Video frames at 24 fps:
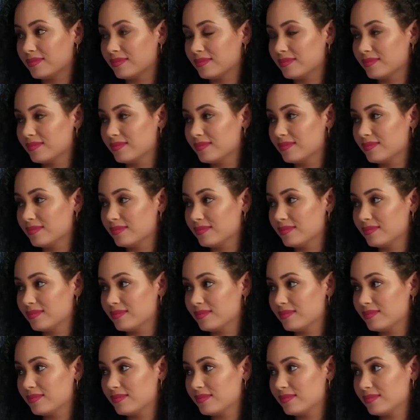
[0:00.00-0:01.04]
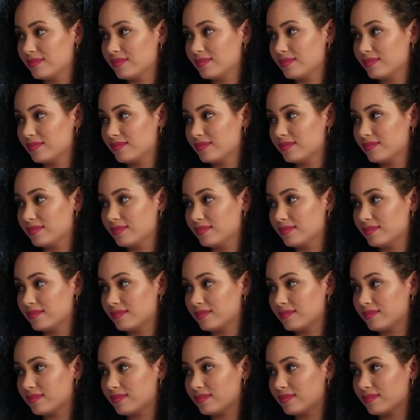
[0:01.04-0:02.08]

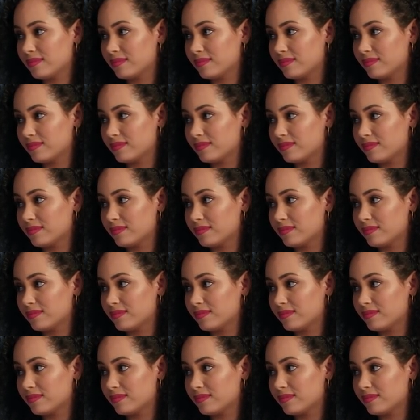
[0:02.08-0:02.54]
The person shown says nothing.